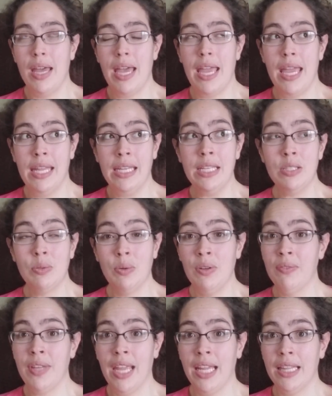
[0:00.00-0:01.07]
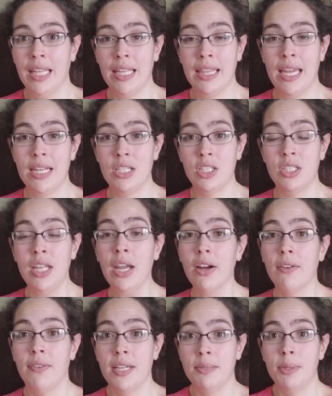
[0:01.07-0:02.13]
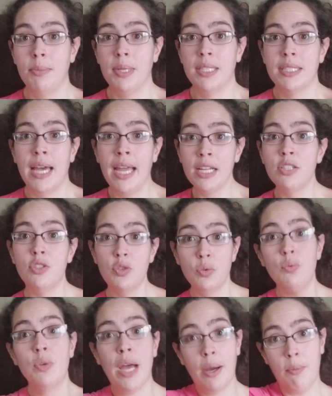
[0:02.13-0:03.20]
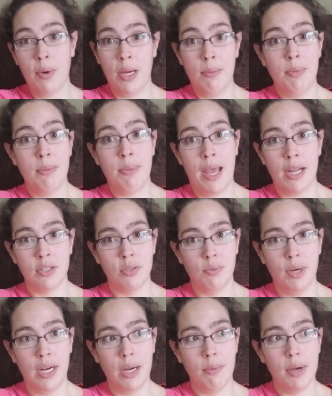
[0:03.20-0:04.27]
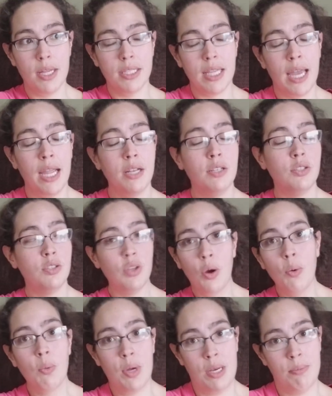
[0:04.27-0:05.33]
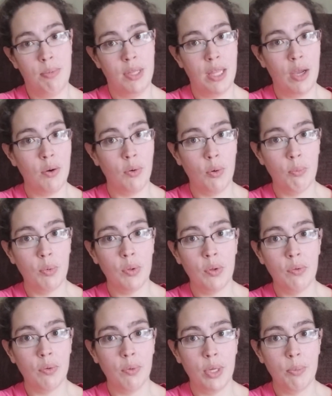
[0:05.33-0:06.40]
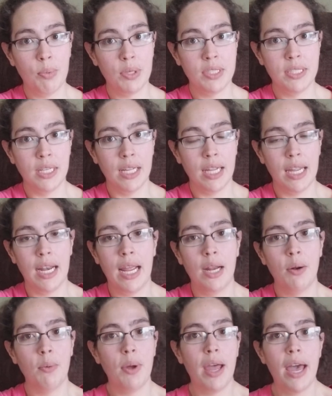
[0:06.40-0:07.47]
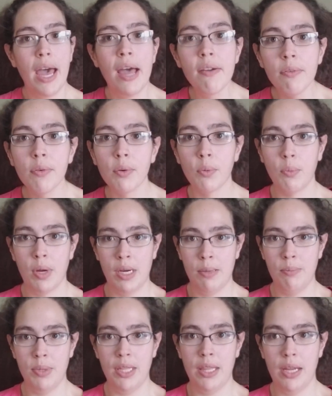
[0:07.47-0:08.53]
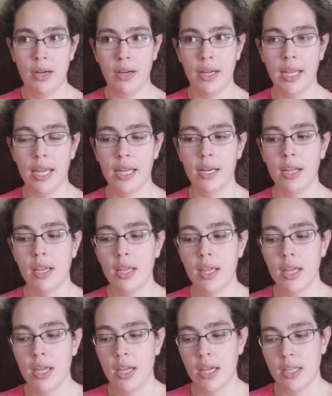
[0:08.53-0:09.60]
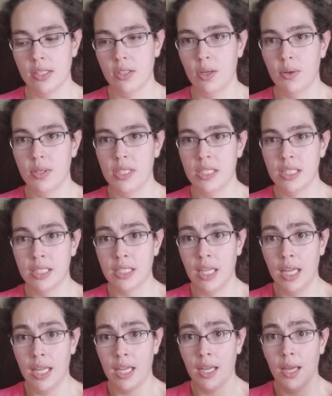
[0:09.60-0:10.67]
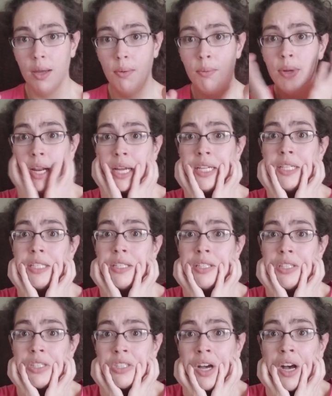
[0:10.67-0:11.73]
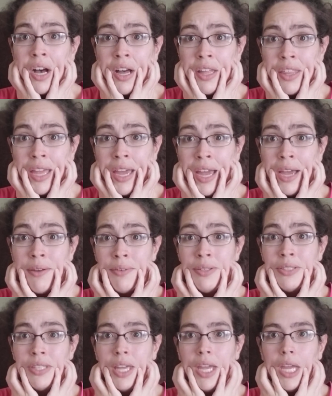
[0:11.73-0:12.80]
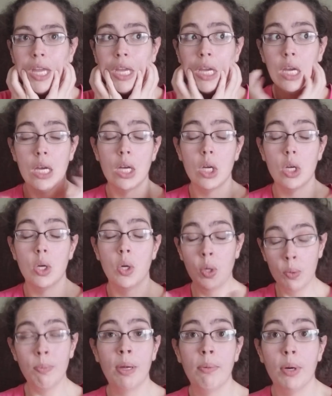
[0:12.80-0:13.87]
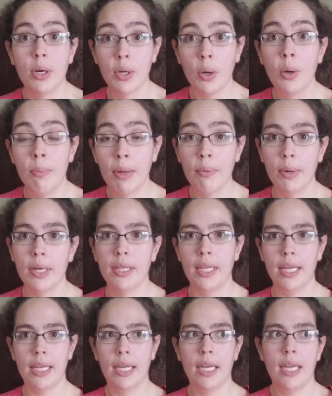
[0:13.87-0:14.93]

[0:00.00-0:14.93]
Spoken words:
any sort of gain like that just terrifies me, because I do not want to be back to where I was. I don't want to be that horrible overweight person again. I don't ever want to be there again. And so it's just like, when I saw that, I was like, oh my word. Like,